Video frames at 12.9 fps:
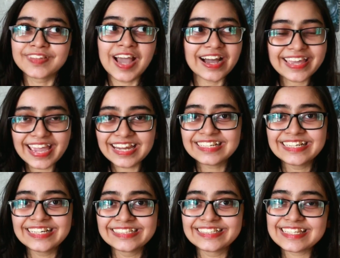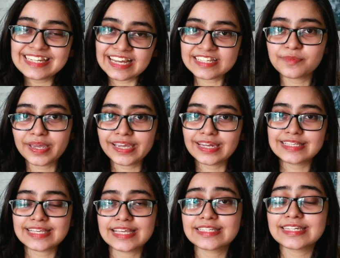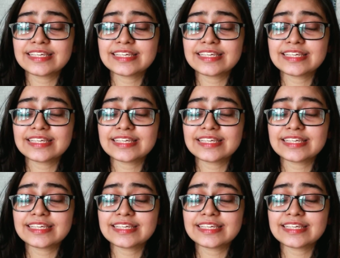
Again, this doesn't make any sense.